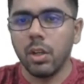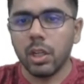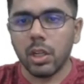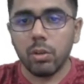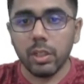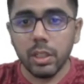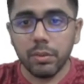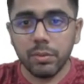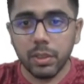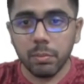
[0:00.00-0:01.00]
Now
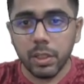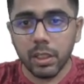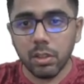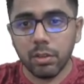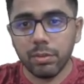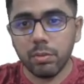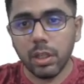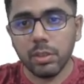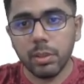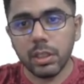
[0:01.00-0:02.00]
if remainder of
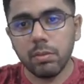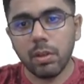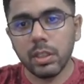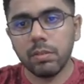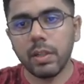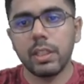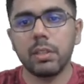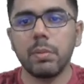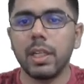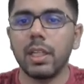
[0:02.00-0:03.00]
121 divided
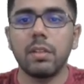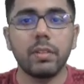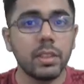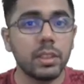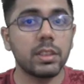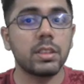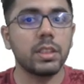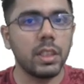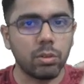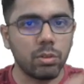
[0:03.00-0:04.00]
by 11 is
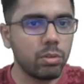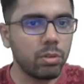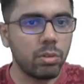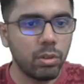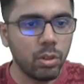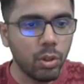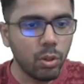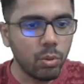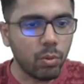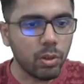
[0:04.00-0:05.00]
0,
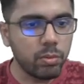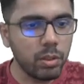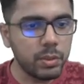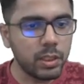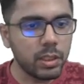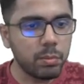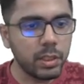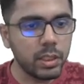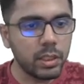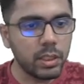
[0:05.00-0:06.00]
what will be the
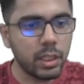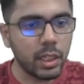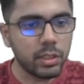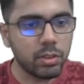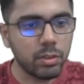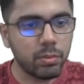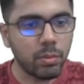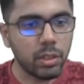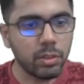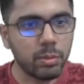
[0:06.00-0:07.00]
remainder in case of
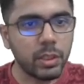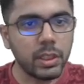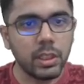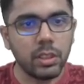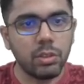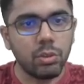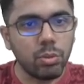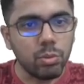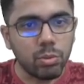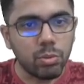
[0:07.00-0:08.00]

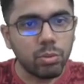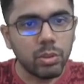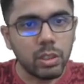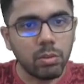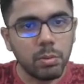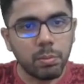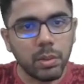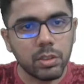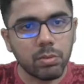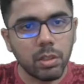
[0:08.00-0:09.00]
122? It will be
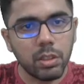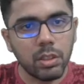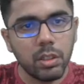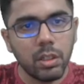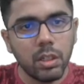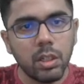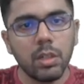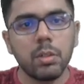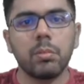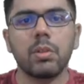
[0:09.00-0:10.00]
plus 1,
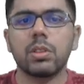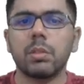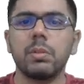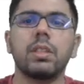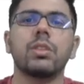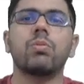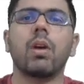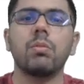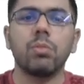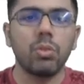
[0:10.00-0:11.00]
because abhi it is
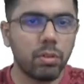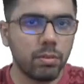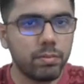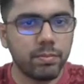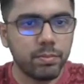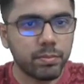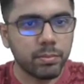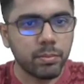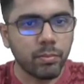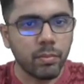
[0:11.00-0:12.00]
1 more.
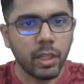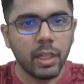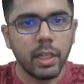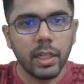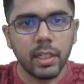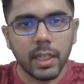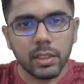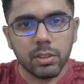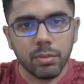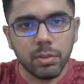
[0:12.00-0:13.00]
In
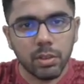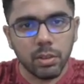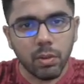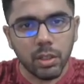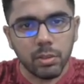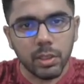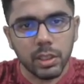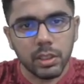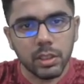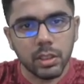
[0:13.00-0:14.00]
case of 123 the